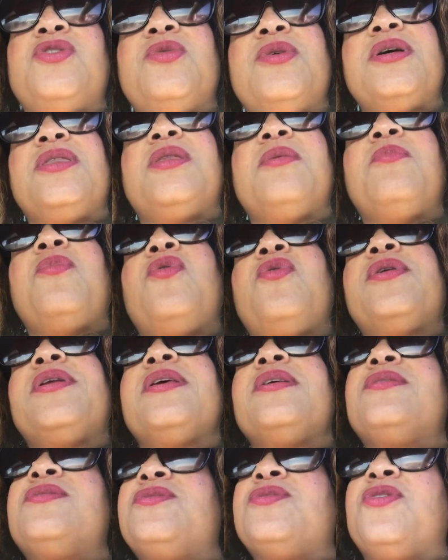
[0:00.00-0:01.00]
during the
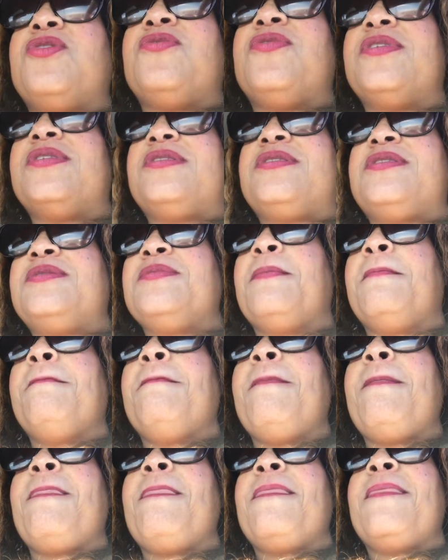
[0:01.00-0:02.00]
morning service.
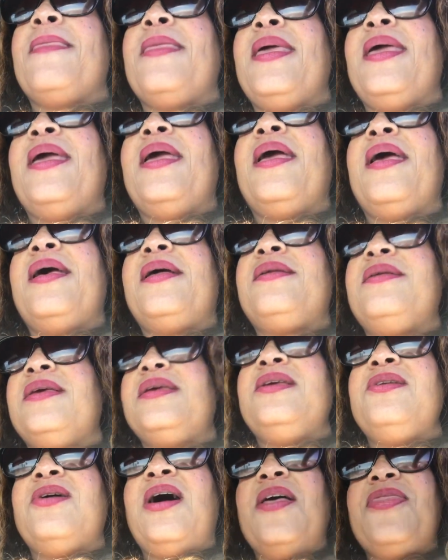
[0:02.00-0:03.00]
And,
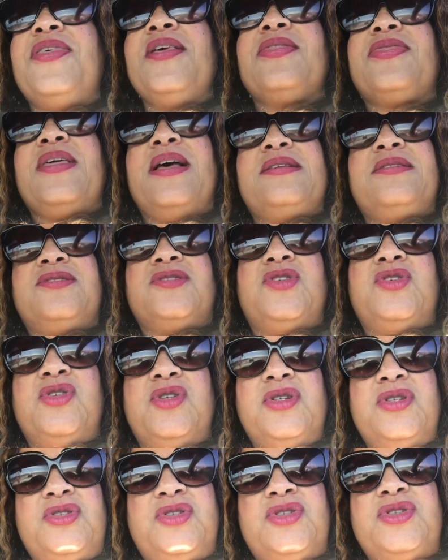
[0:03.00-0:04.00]
you know, I think that's
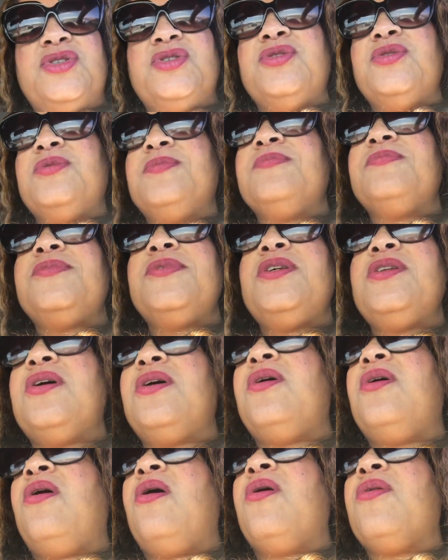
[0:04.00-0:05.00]
good too. You
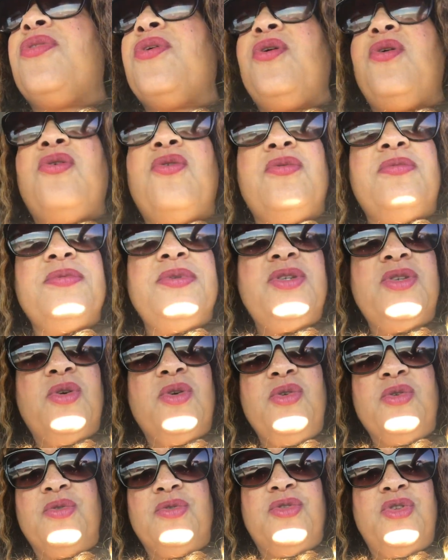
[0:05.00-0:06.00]
know, although, you know,
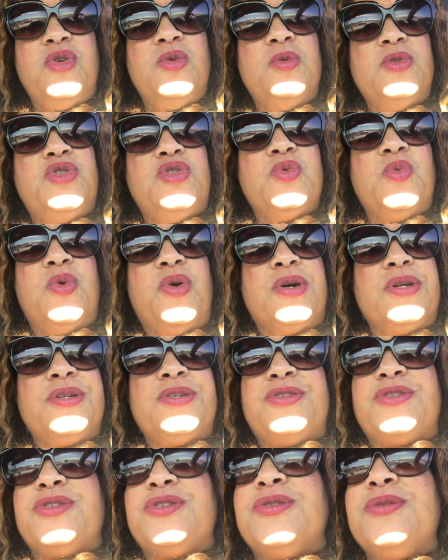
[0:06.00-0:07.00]
you can do what you want
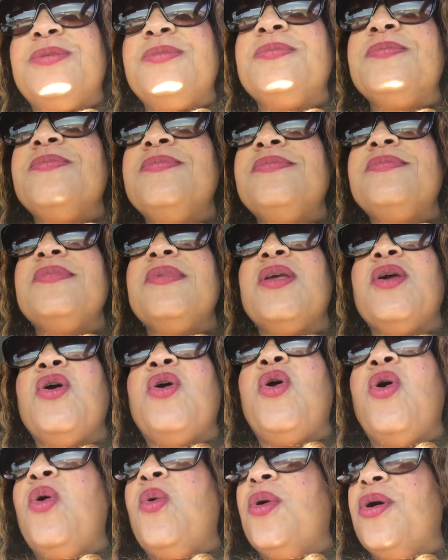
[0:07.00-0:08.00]
to do
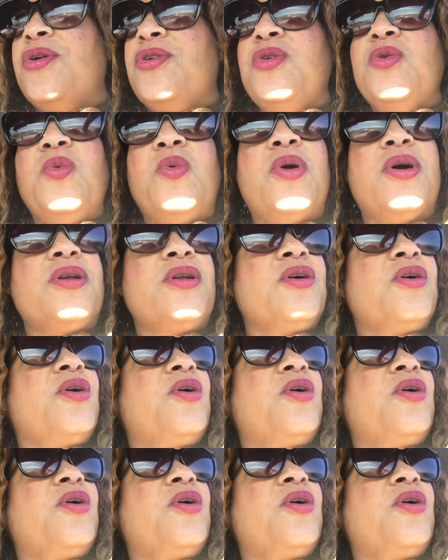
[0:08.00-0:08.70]
go where you want to